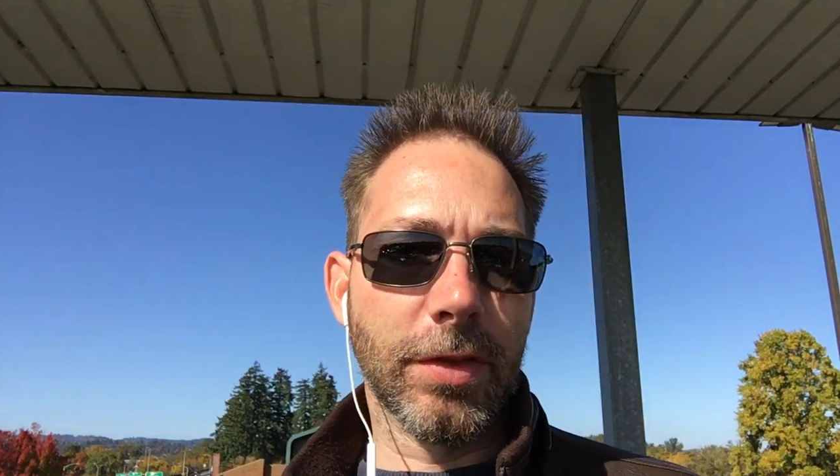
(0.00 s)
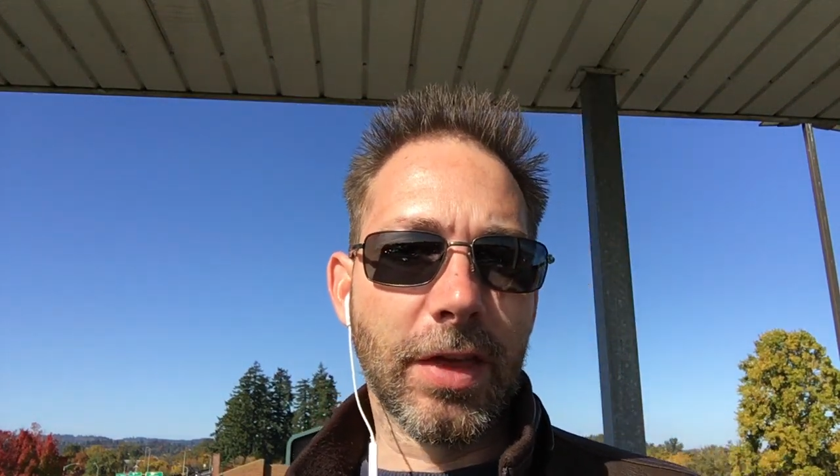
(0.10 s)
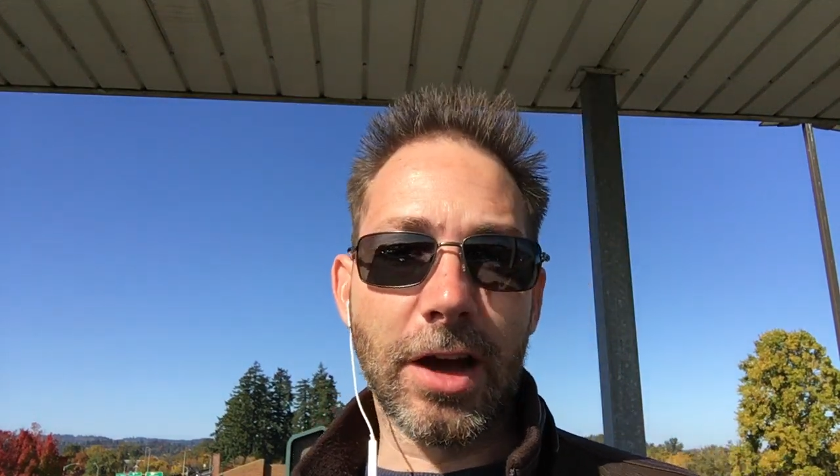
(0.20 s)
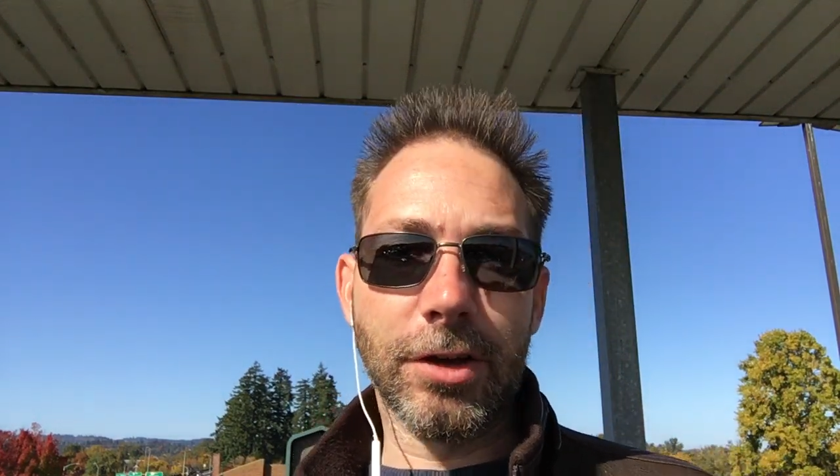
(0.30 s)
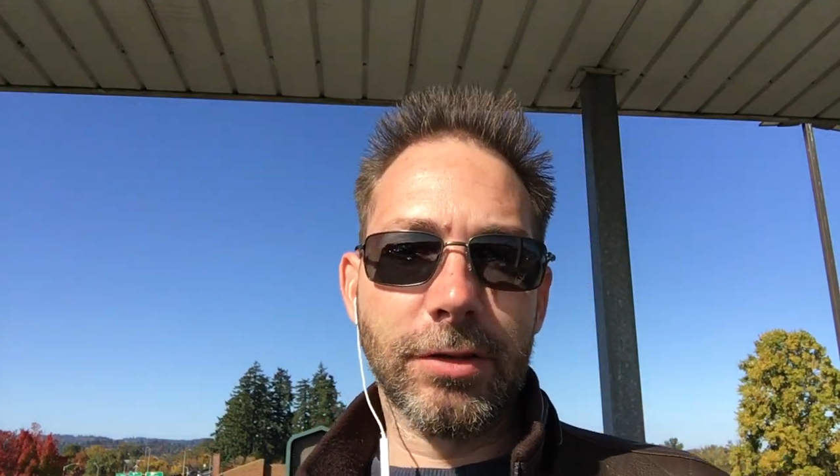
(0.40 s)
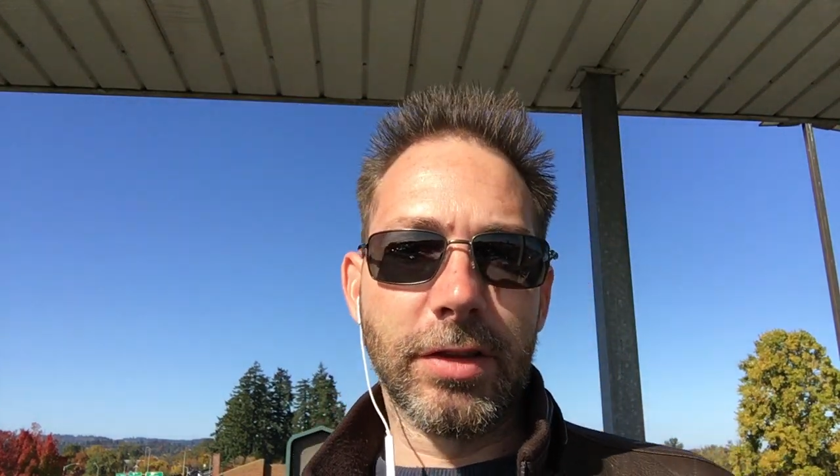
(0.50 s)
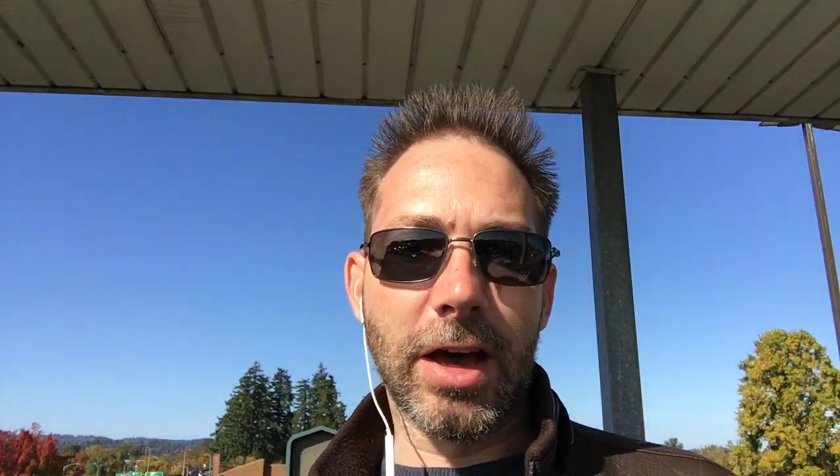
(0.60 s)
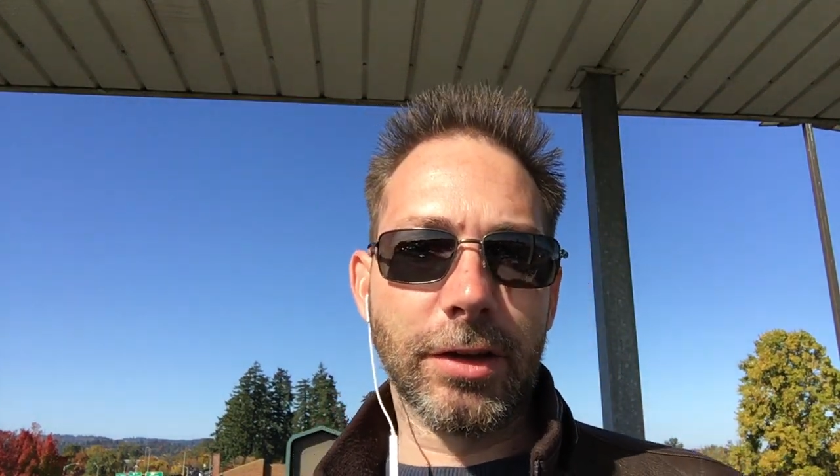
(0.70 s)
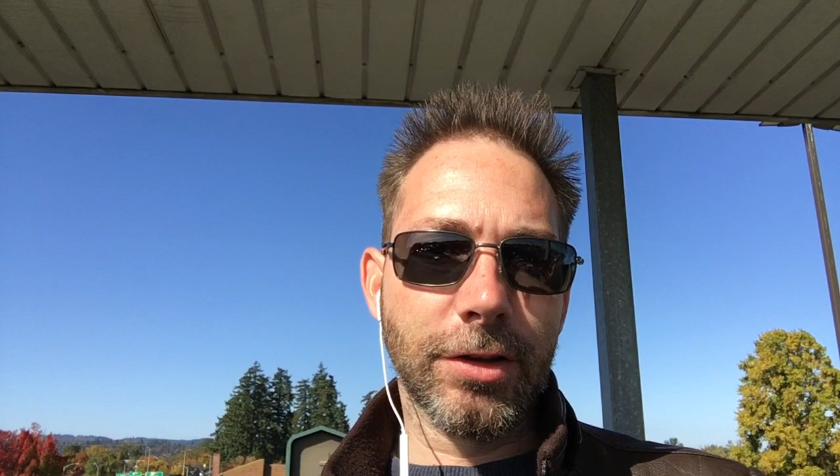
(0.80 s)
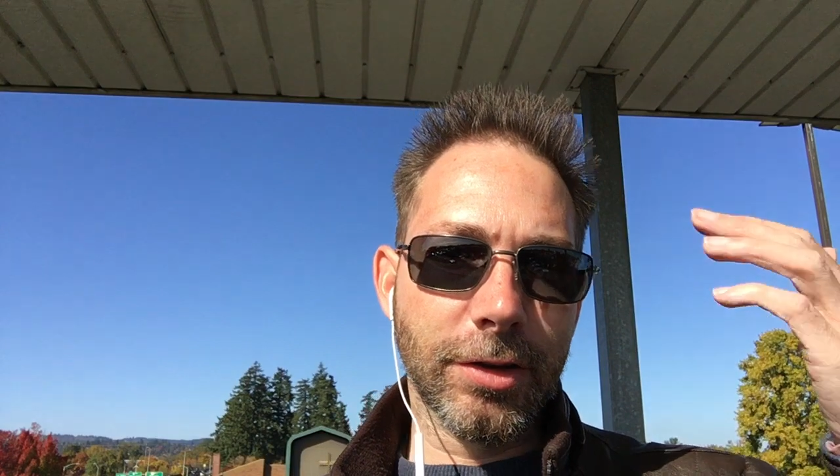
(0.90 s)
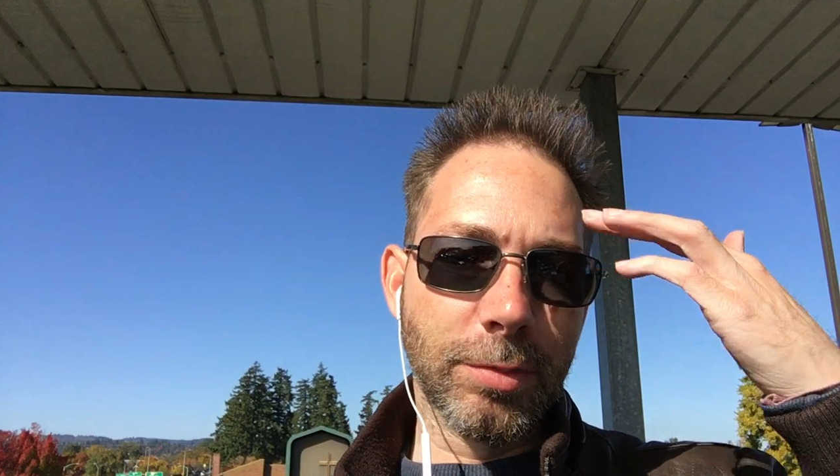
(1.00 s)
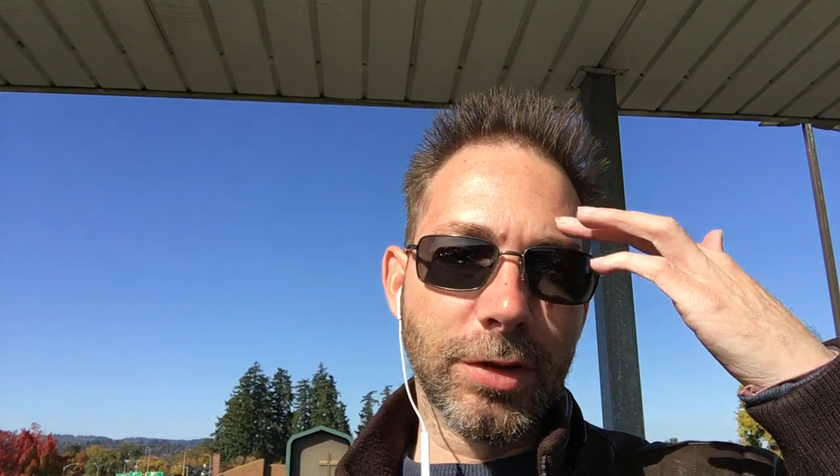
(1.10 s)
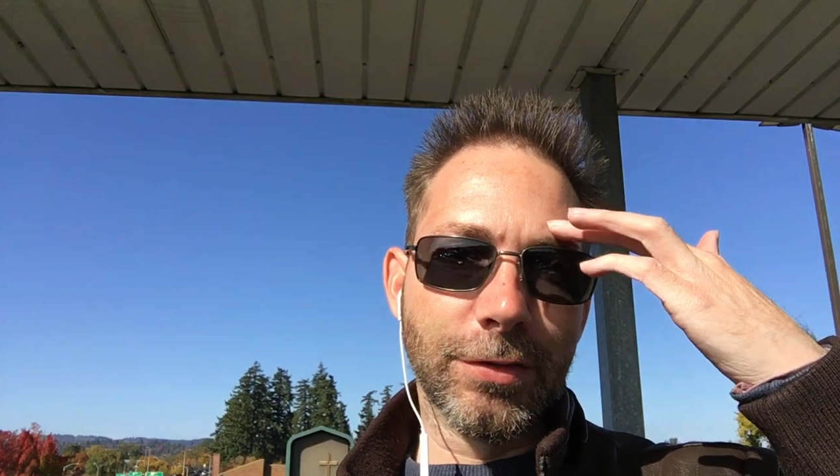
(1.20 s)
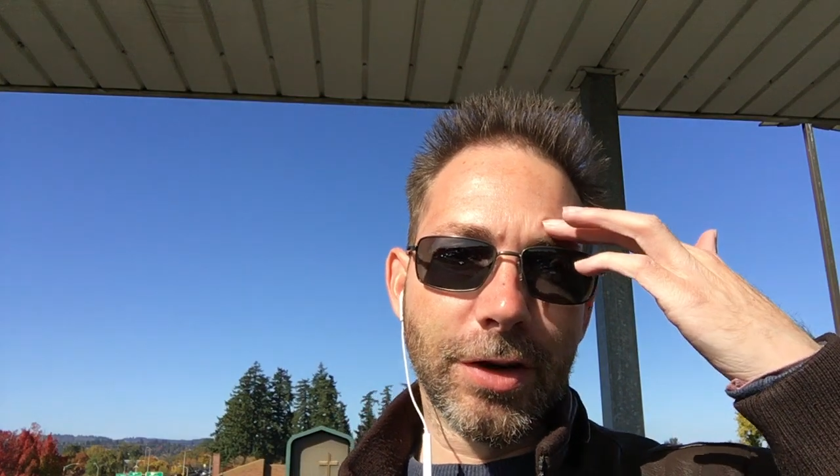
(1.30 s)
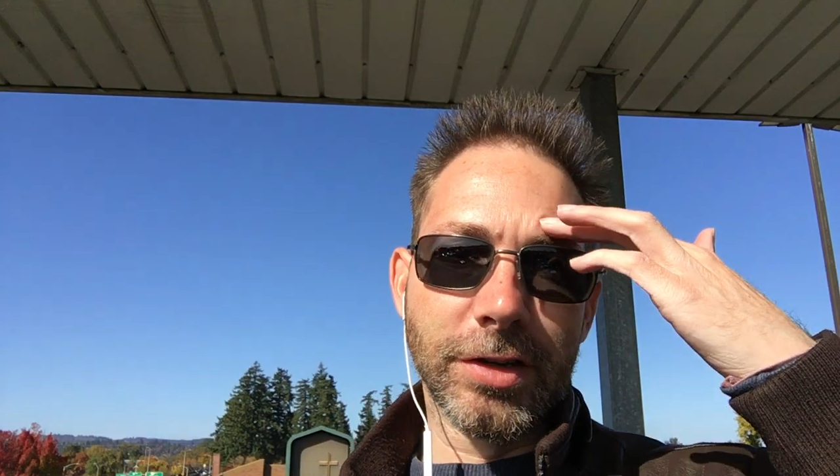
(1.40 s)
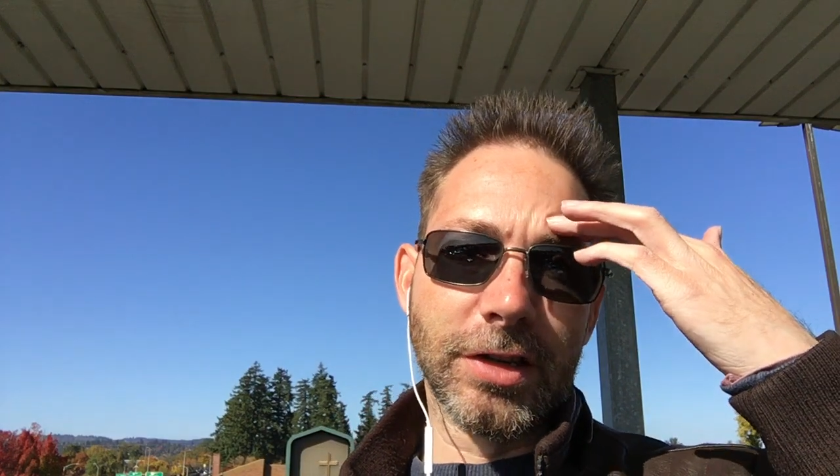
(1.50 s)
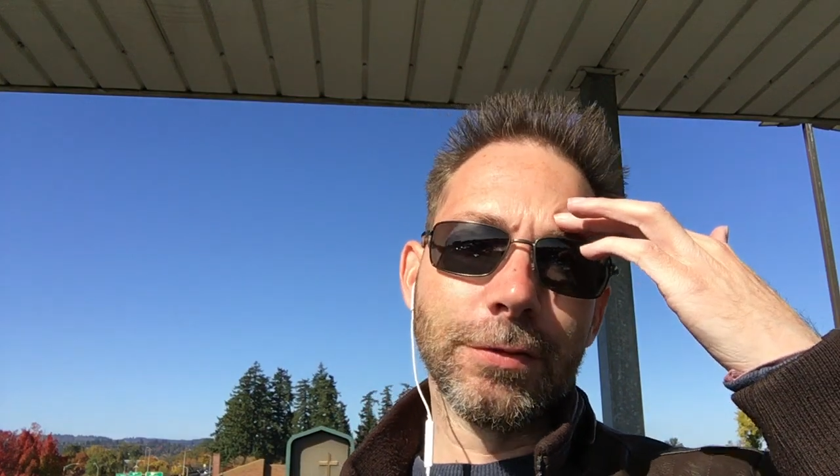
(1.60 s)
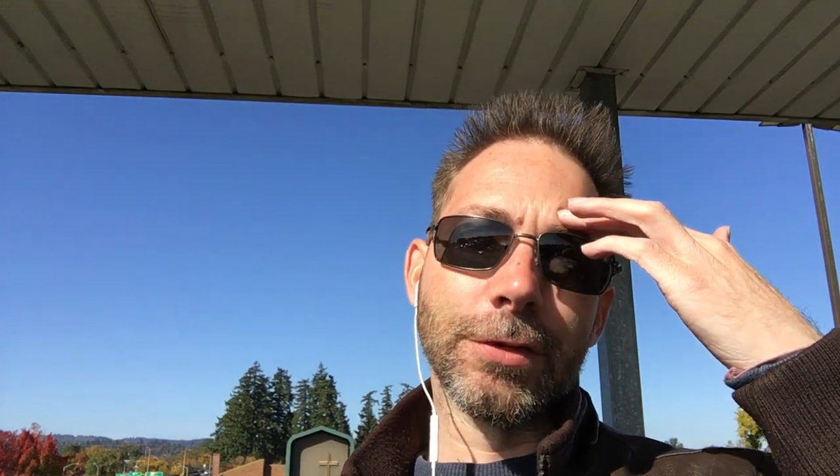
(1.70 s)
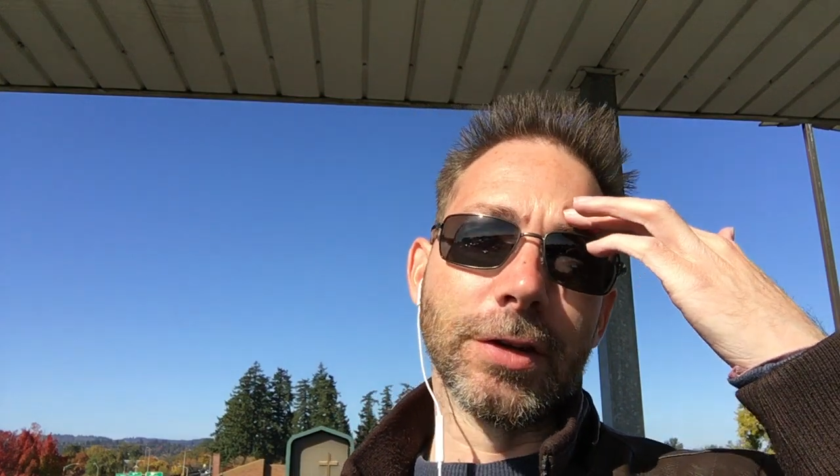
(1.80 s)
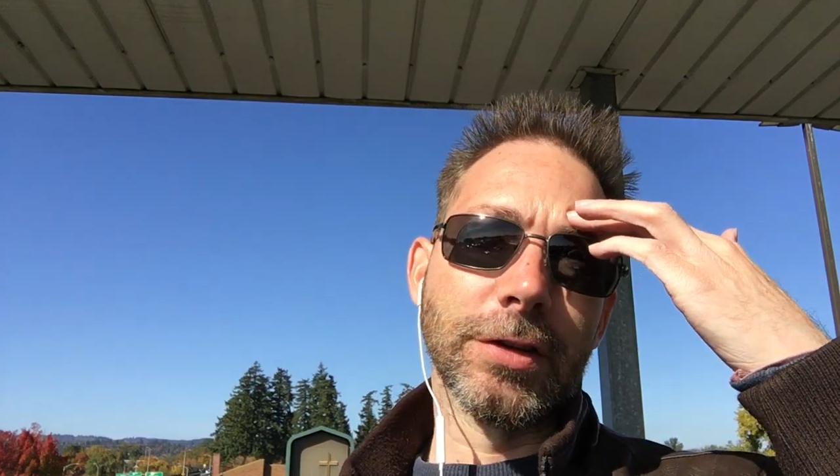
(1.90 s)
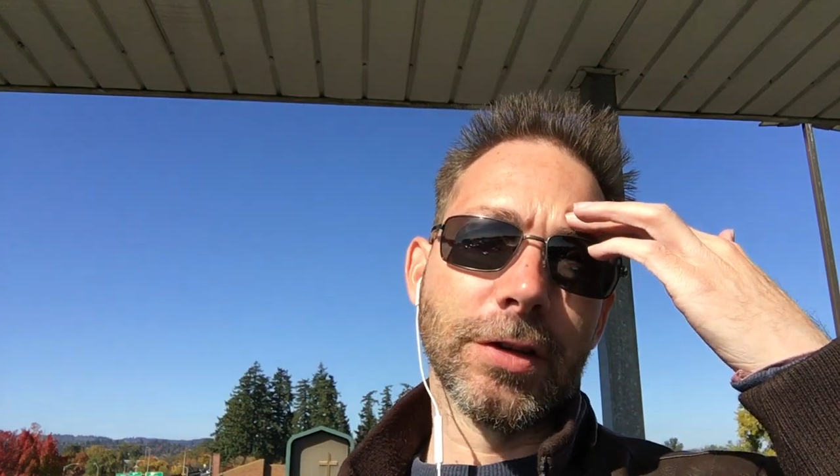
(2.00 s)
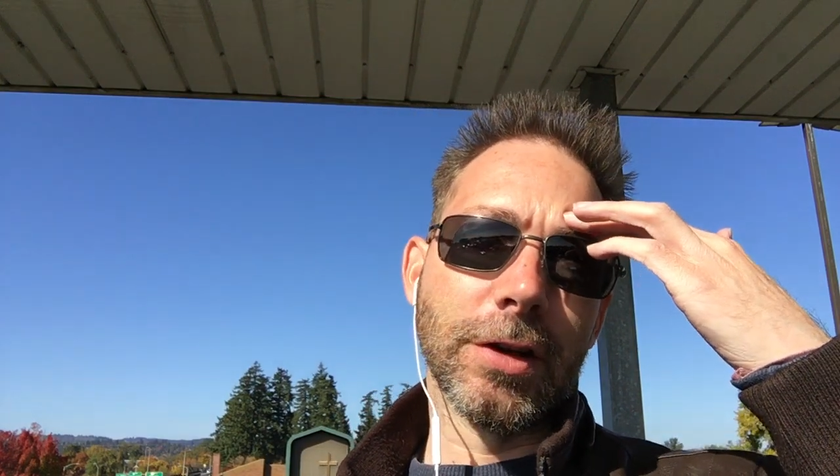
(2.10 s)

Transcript: that could be very different.